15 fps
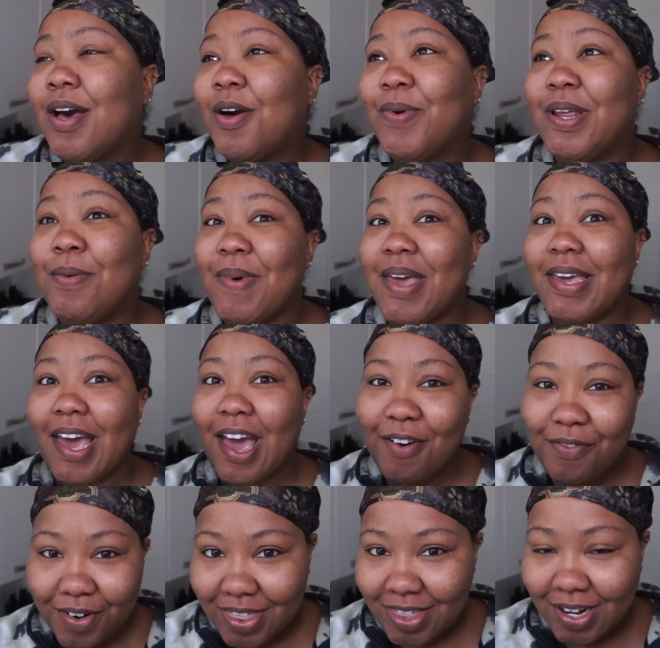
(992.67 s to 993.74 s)
We didn't make
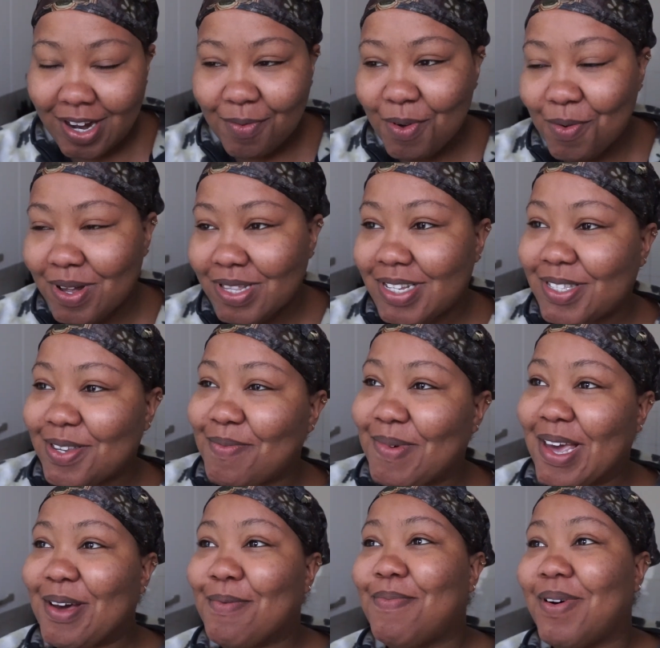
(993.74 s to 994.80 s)
everything that we wanted to
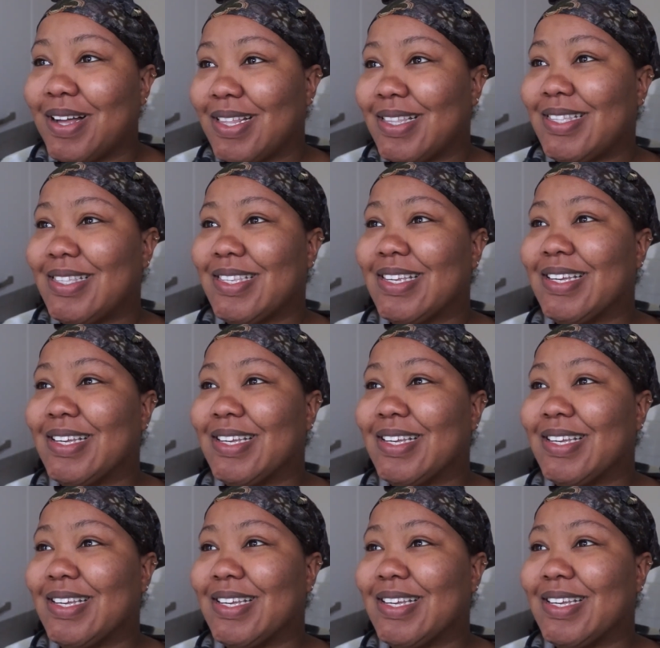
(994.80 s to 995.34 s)
make, but